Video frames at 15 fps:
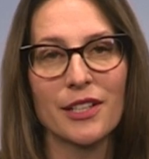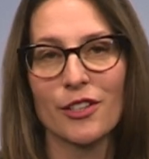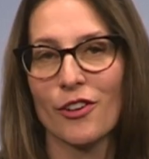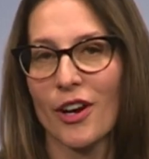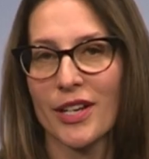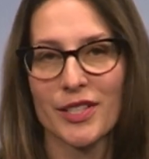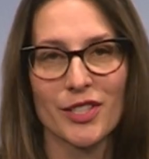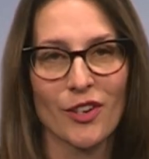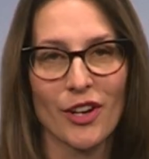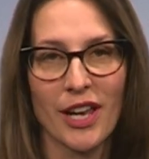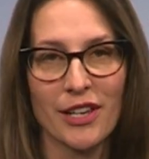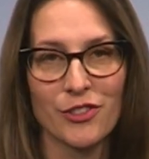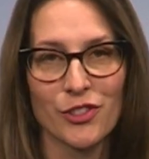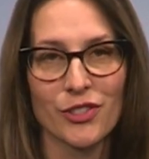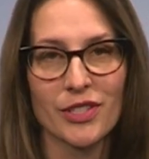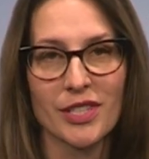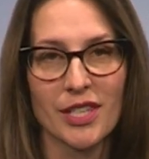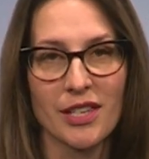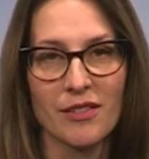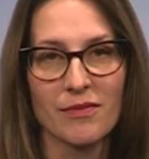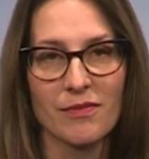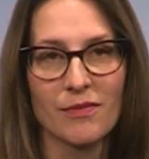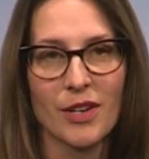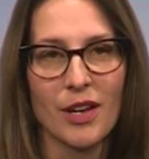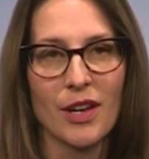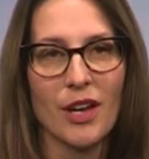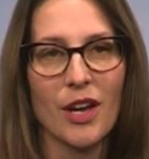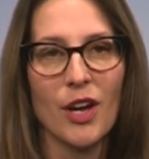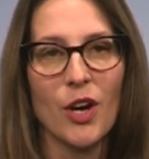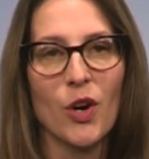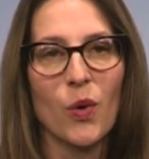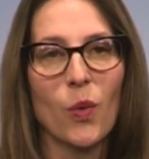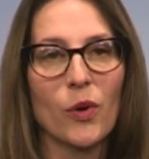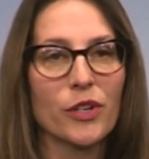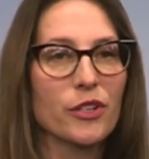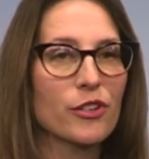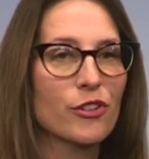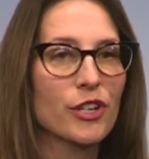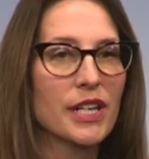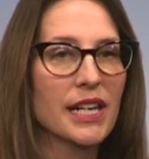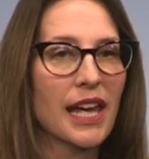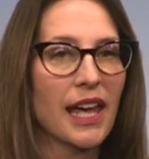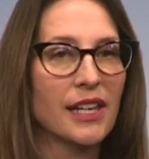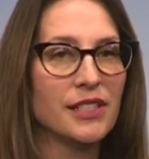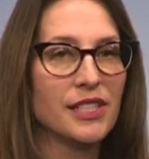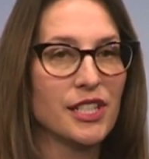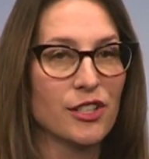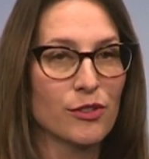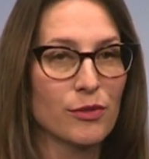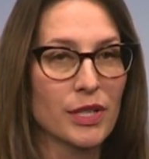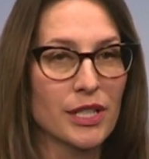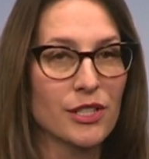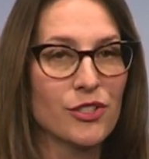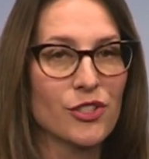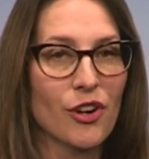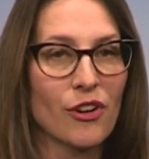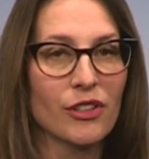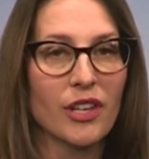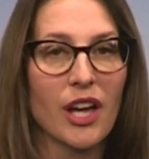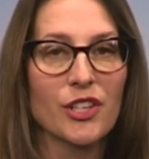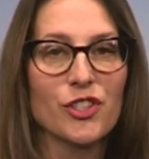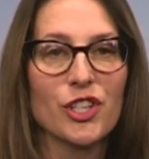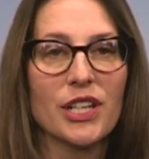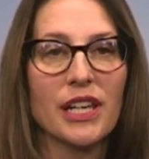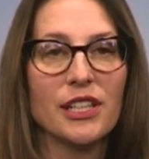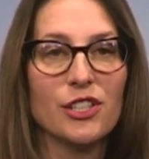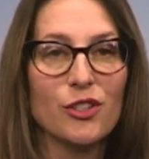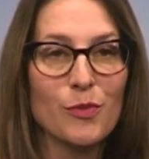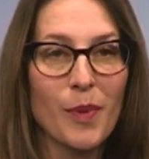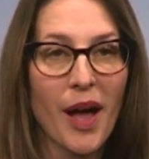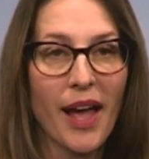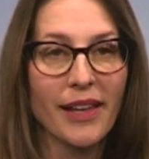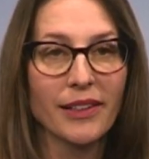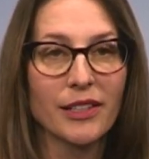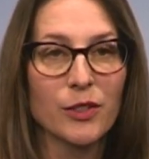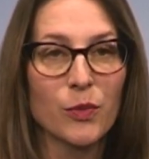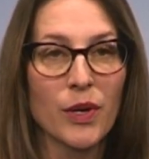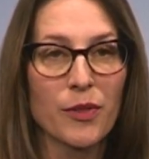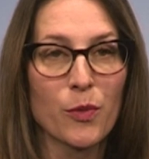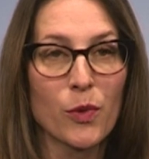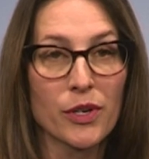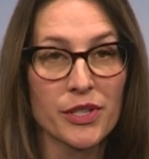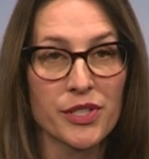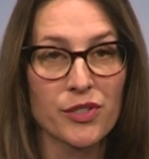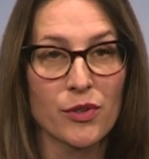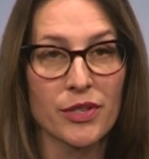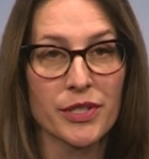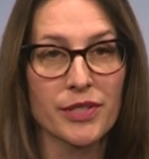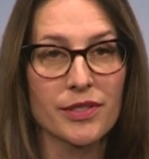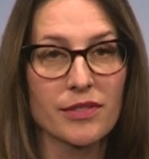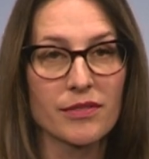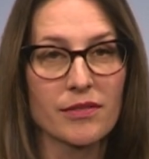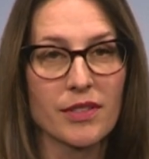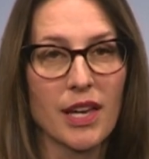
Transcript: across our agency. Warner Creek and Deer Ridge are launching a new pilot with WorkSource.